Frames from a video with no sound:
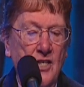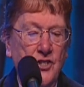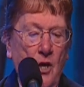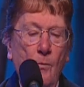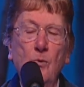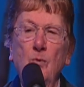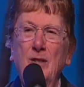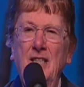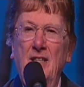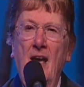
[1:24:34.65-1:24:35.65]
someone
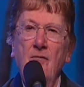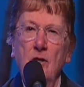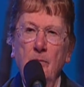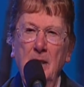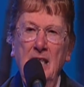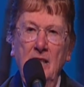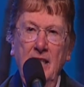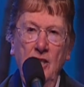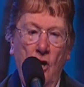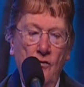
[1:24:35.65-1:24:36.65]
would inevitably
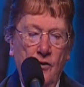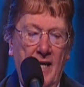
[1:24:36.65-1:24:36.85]
lean over